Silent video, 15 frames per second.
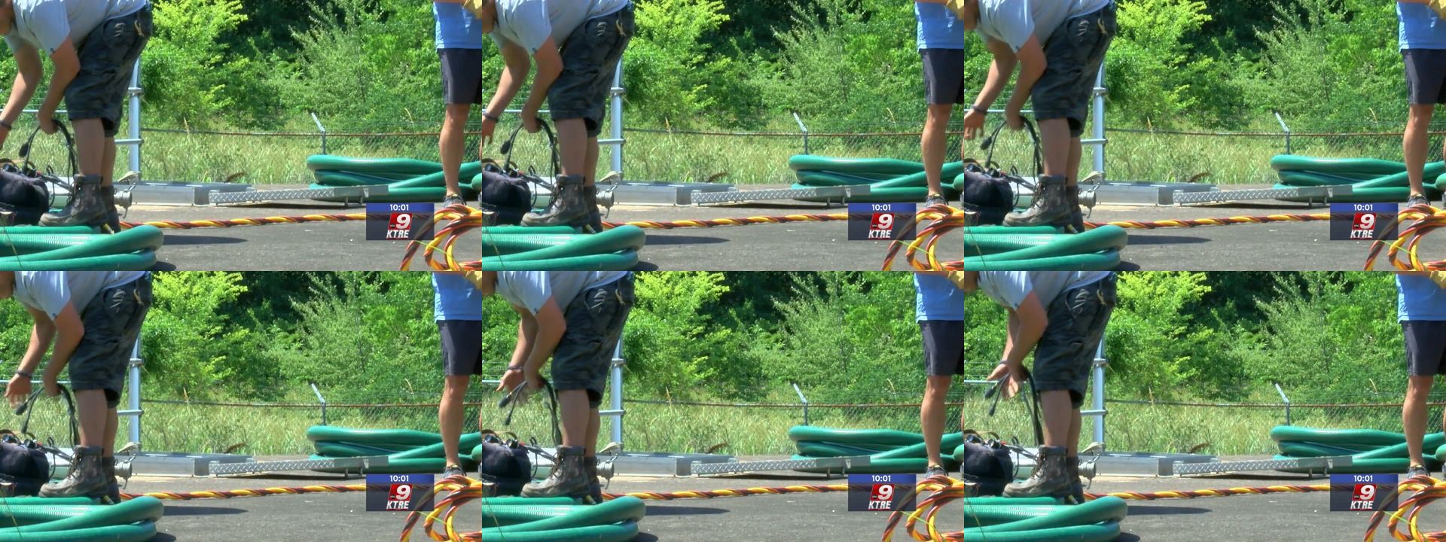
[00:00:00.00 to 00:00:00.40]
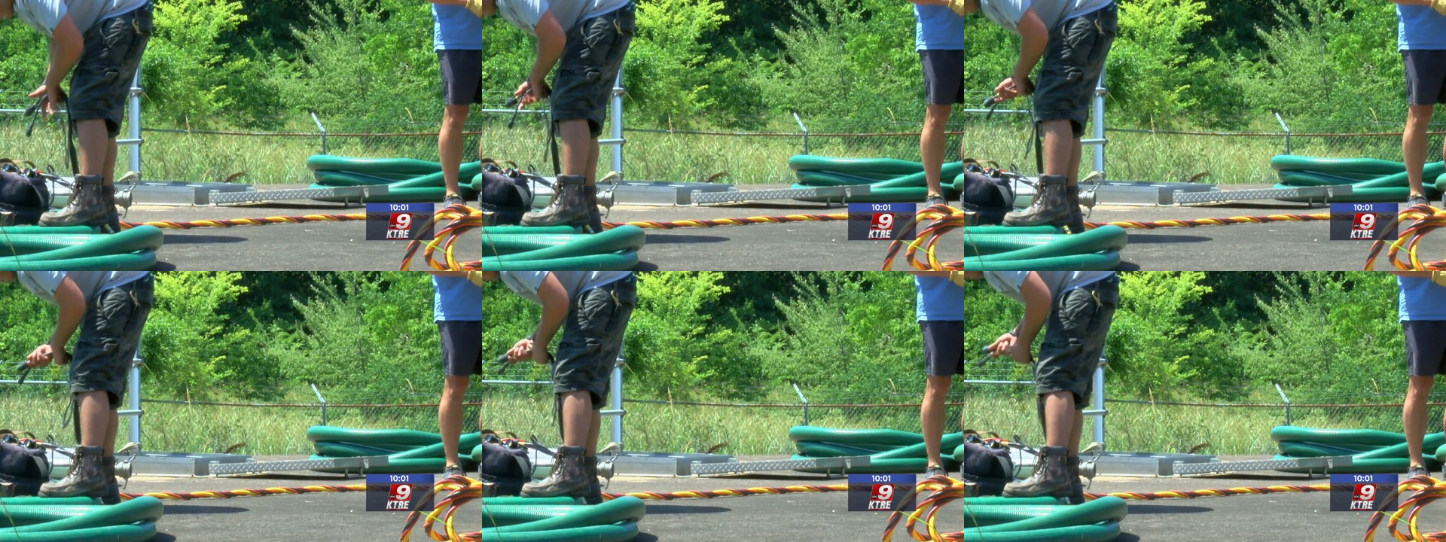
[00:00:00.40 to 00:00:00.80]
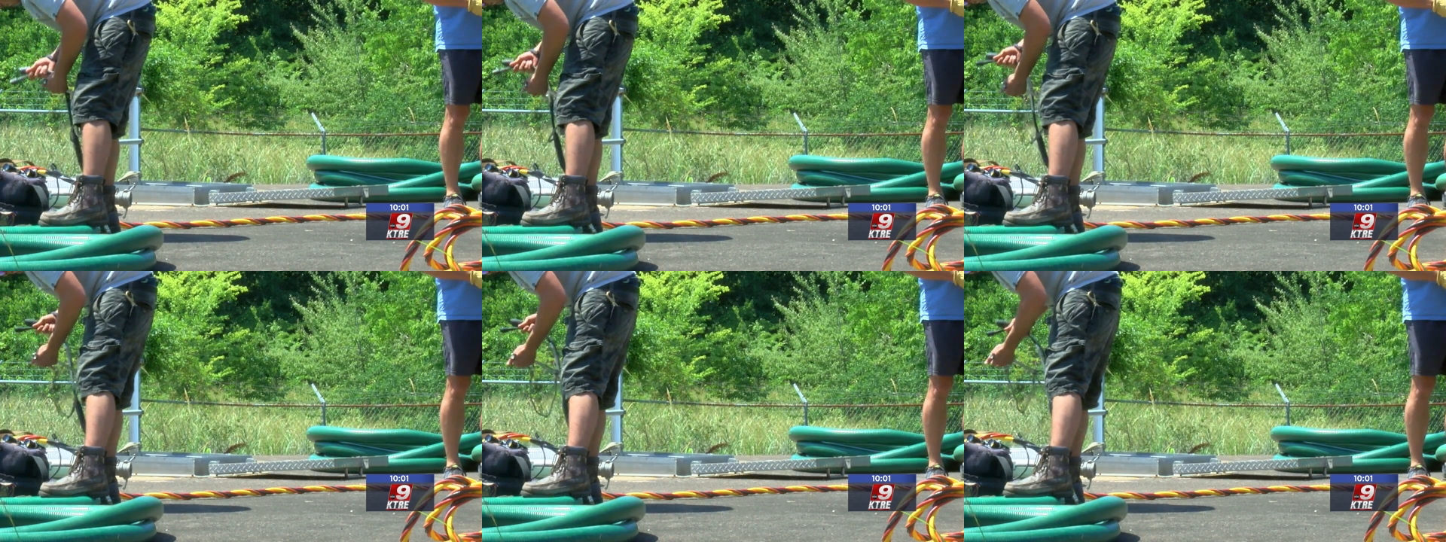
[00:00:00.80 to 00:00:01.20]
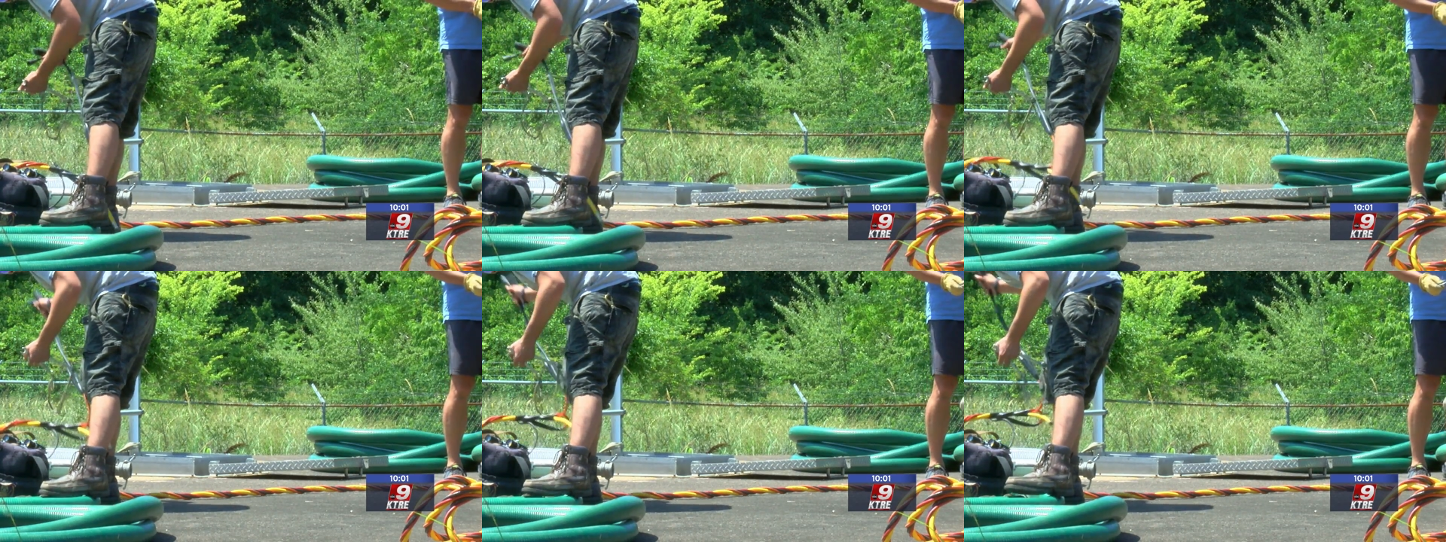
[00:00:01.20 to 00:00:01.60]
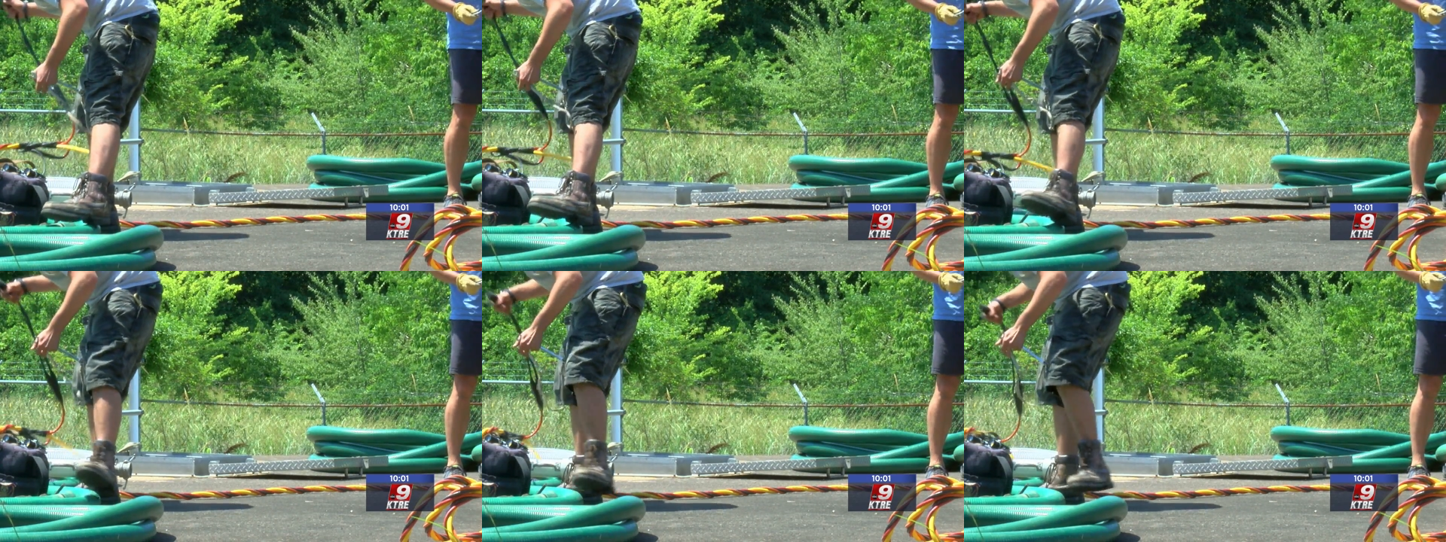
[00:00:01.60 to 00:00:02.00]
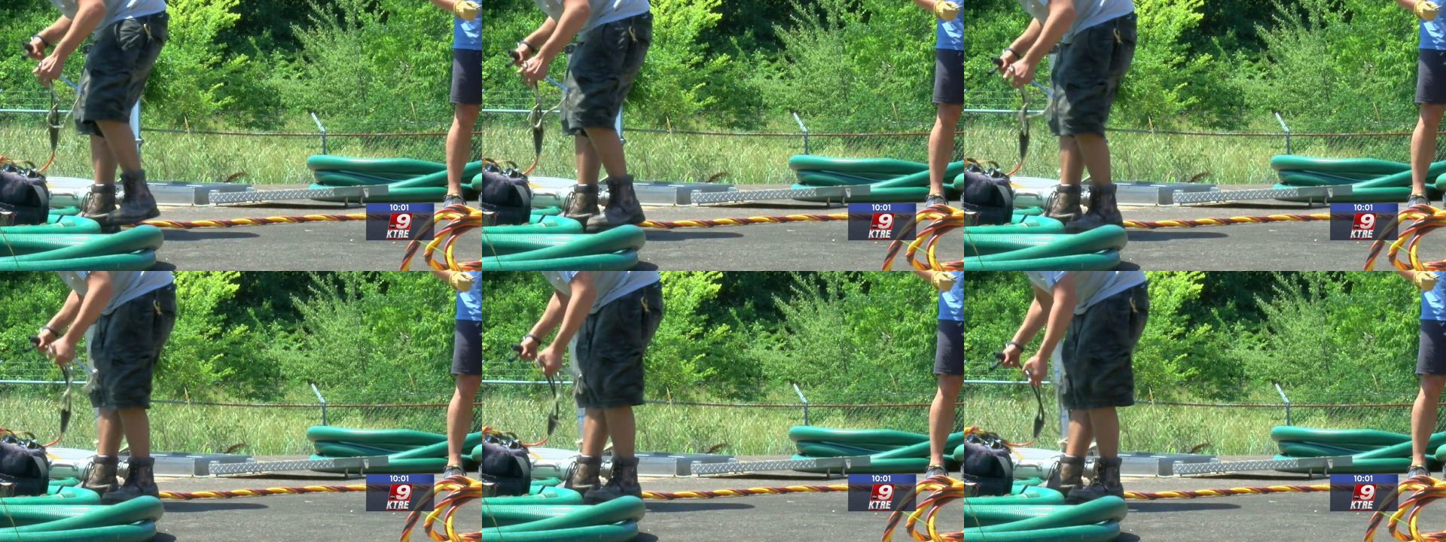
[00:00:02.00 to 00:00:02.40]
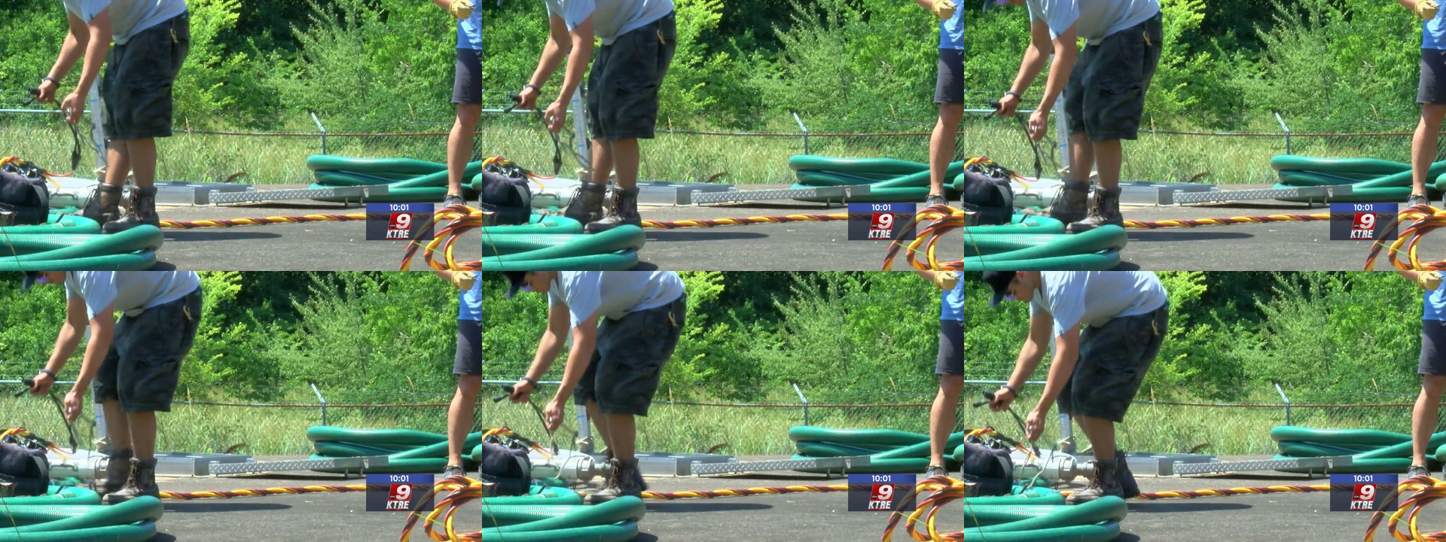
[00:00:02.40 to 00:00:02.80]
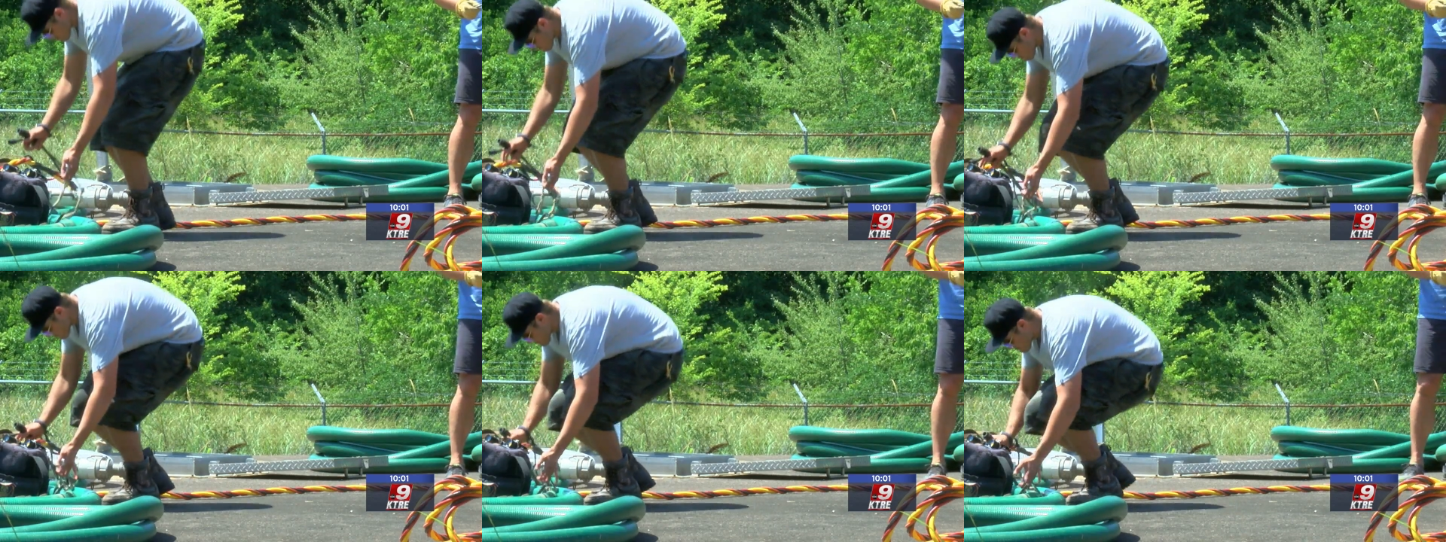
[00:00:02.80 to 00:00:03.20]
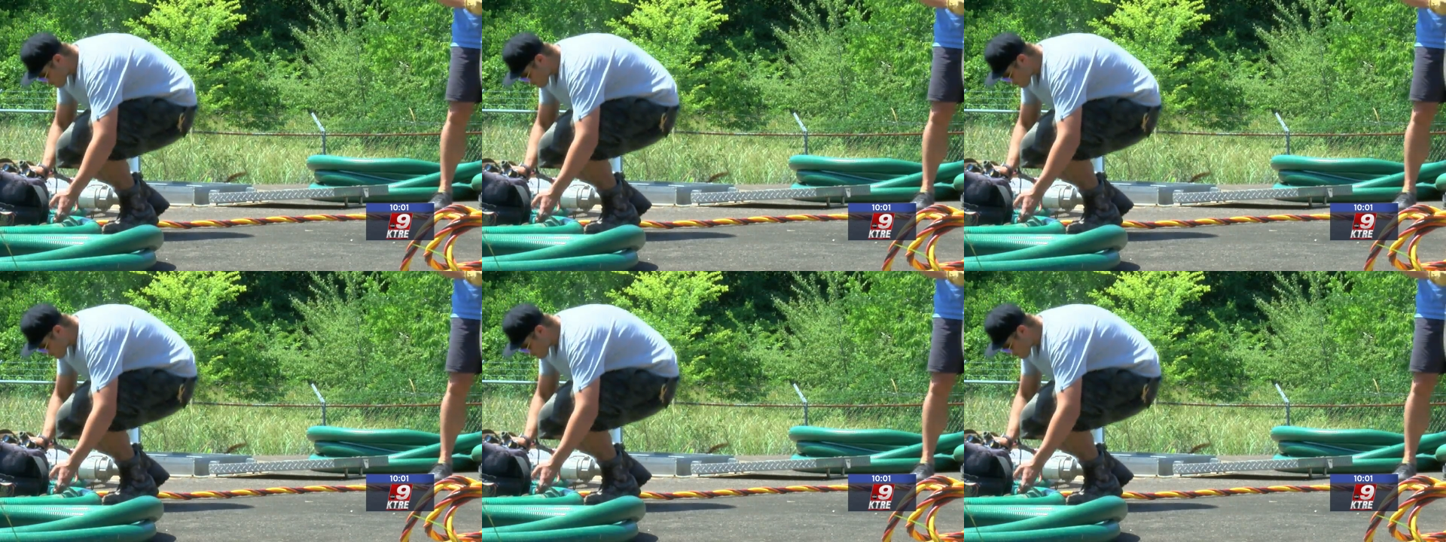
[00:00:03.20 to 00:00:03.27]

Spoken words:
No face is visible, so there are no lips to read.